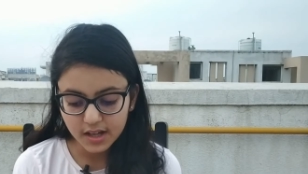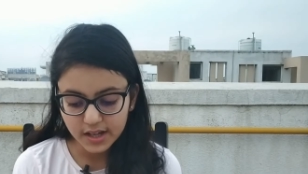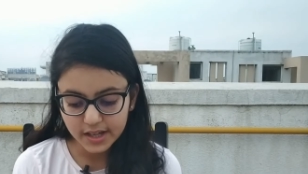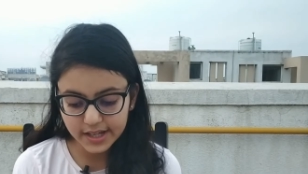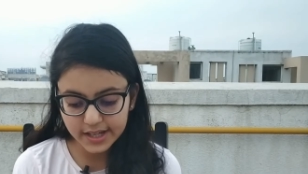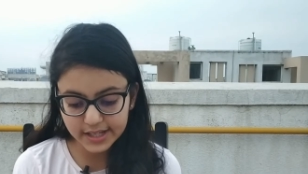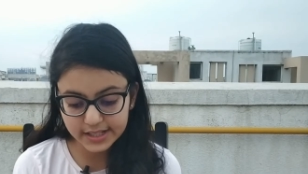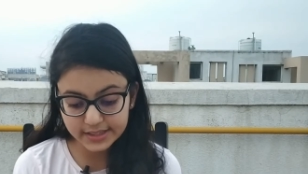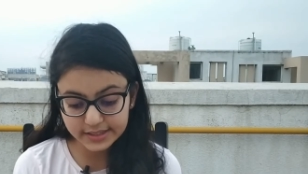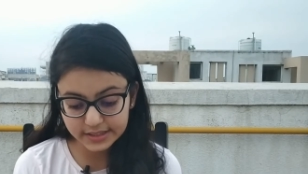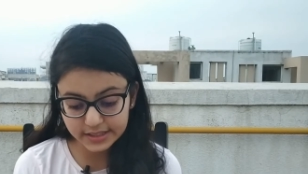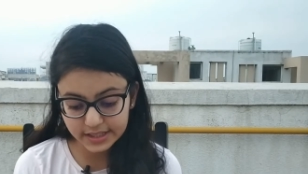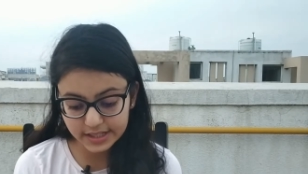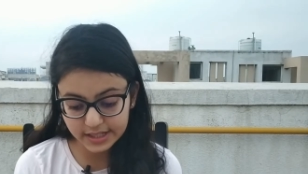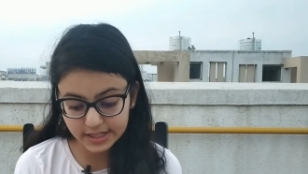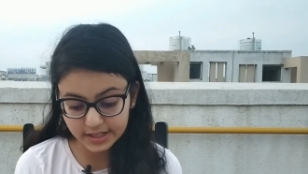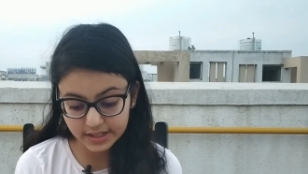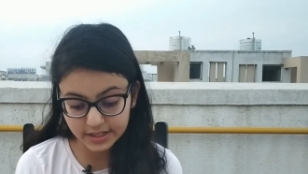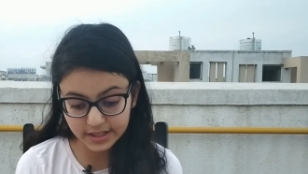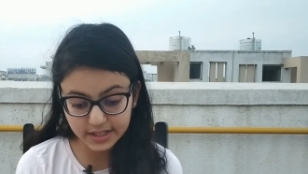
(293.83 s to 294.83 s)
In
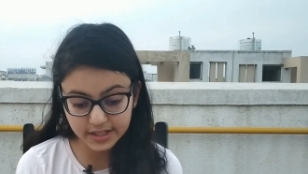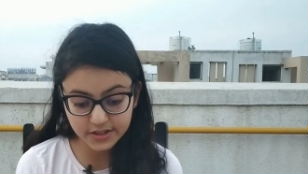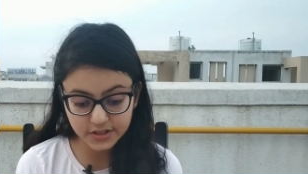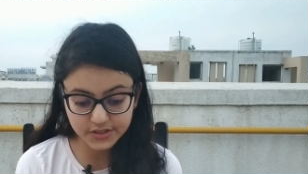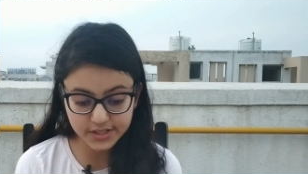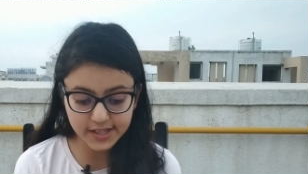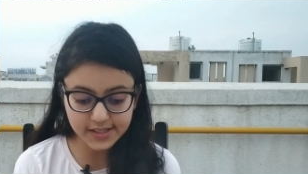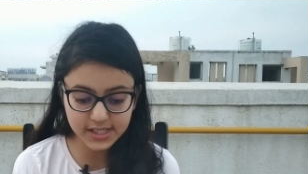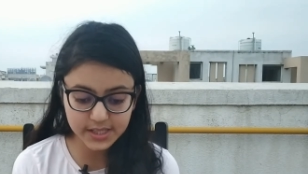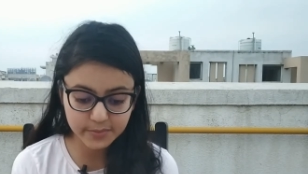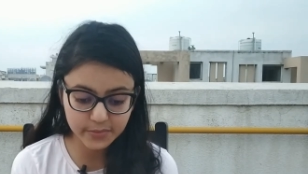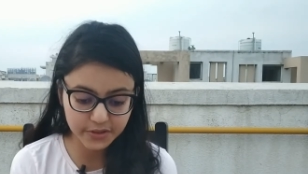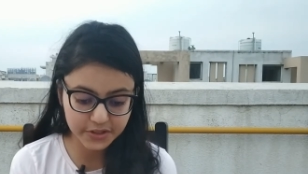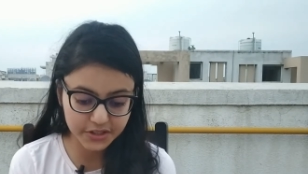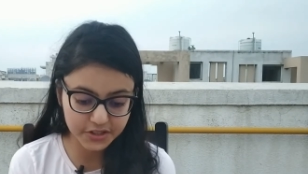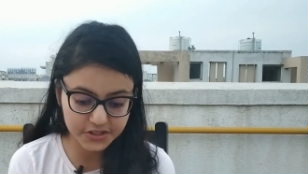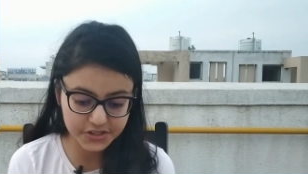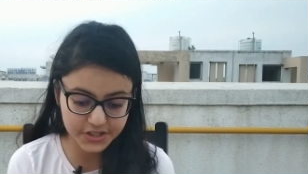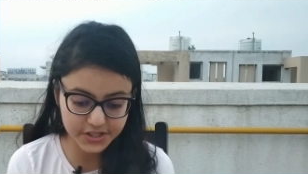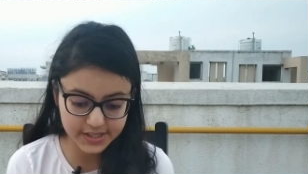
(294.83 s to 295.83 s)
her
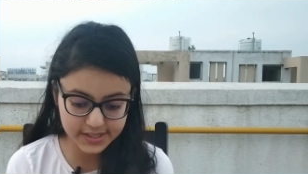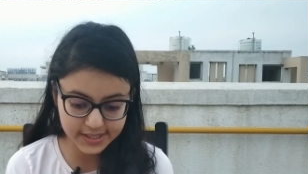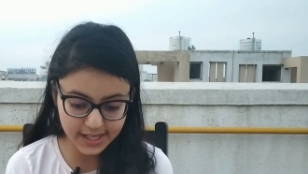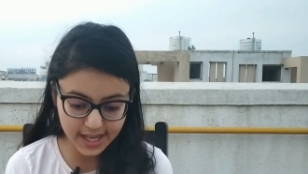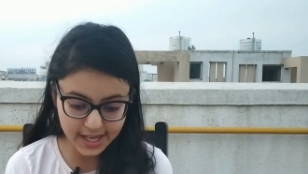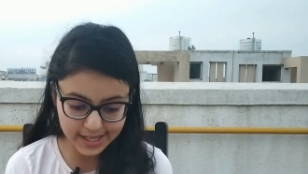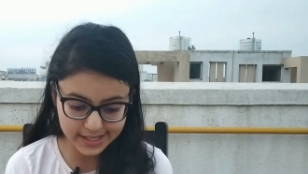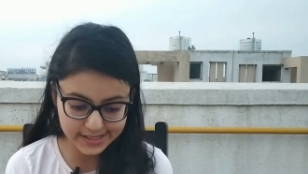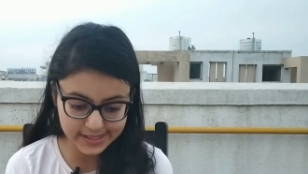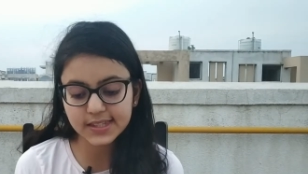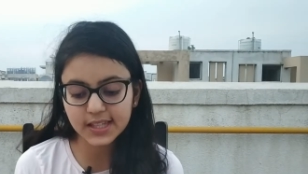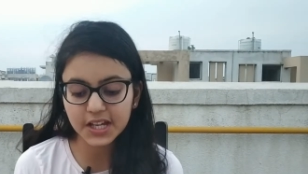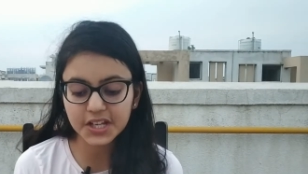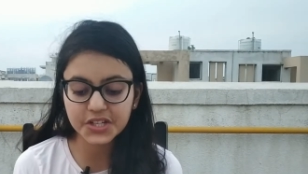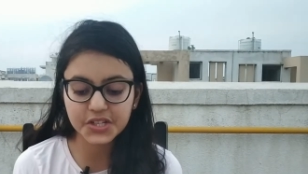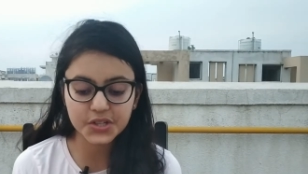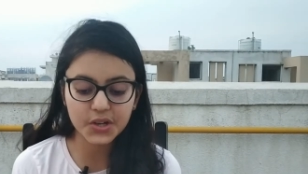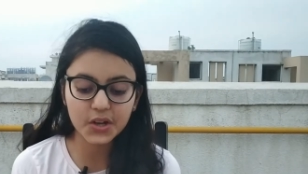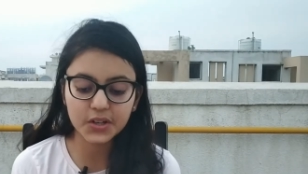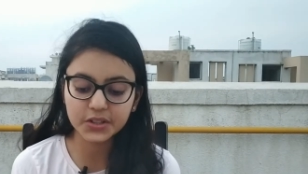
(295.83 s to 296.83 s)
testimonial, she says that
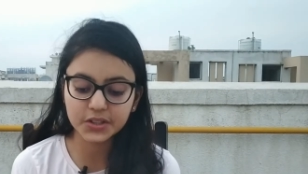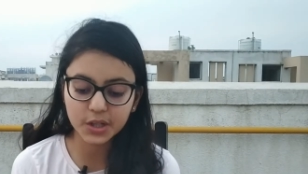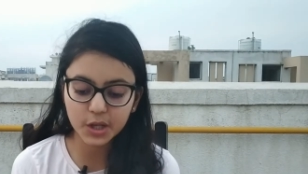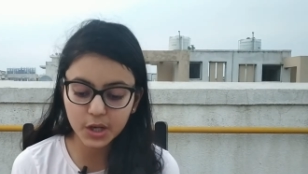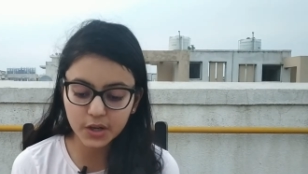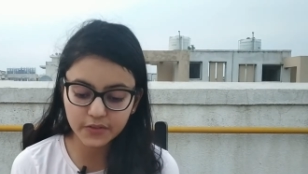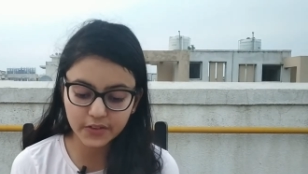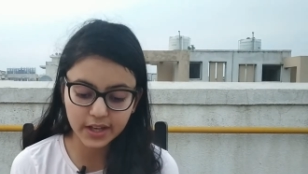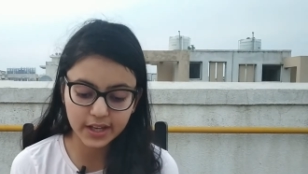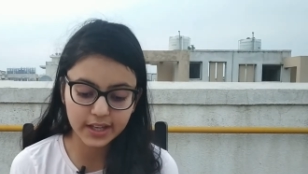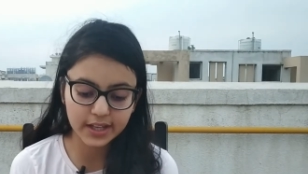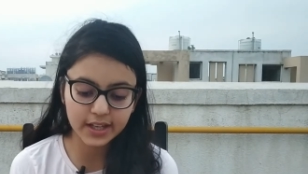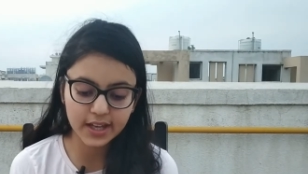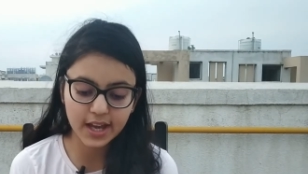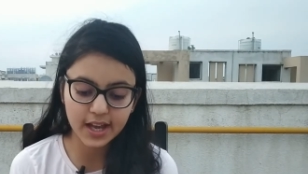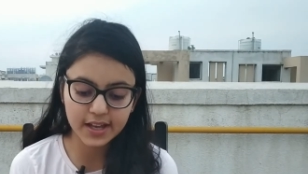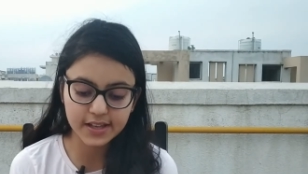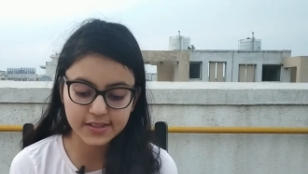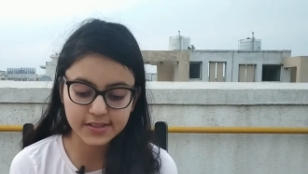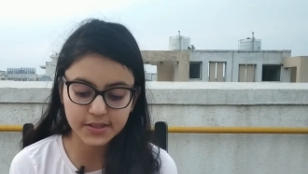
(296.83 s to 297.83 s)
Sean Covey
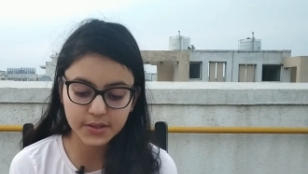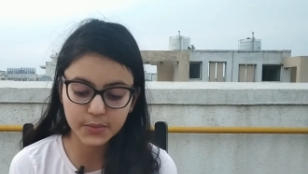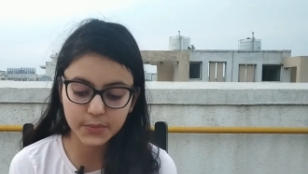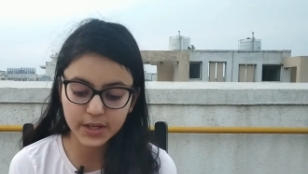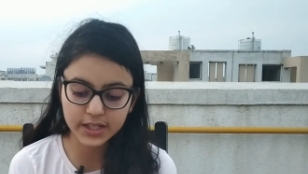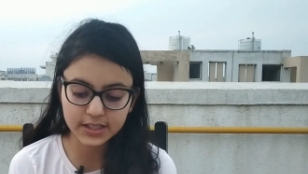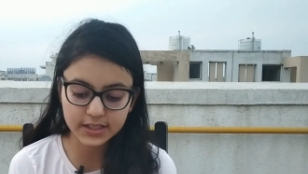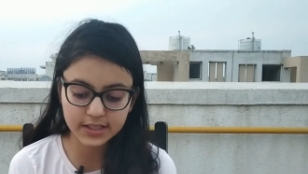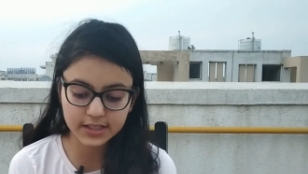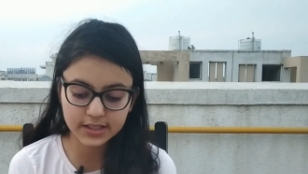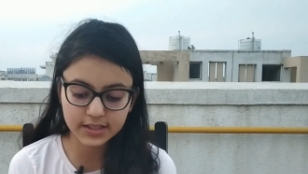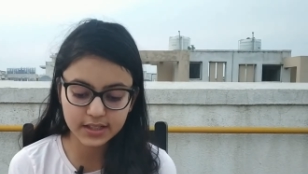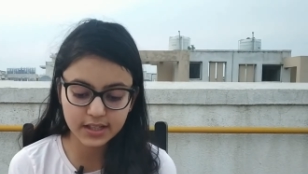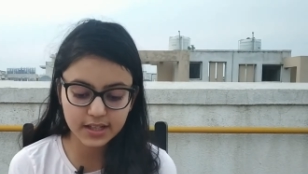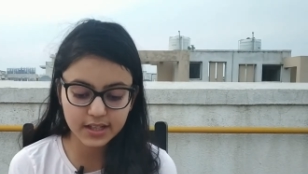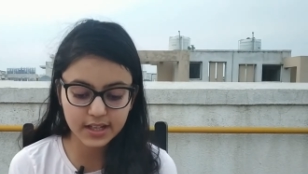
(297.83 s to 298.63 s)
has written